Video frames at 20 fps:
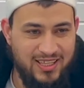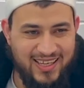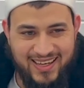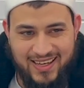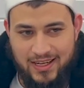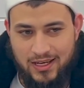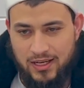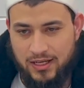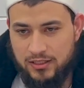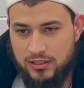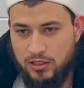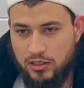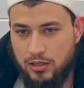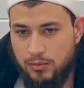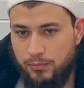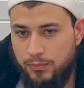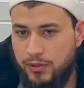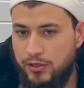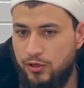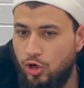they are like the
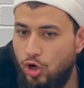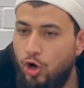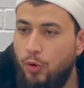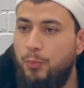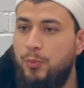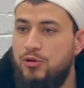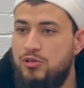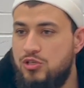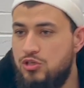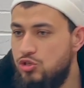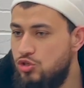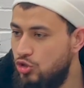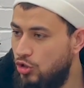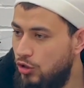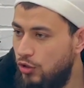complete opposite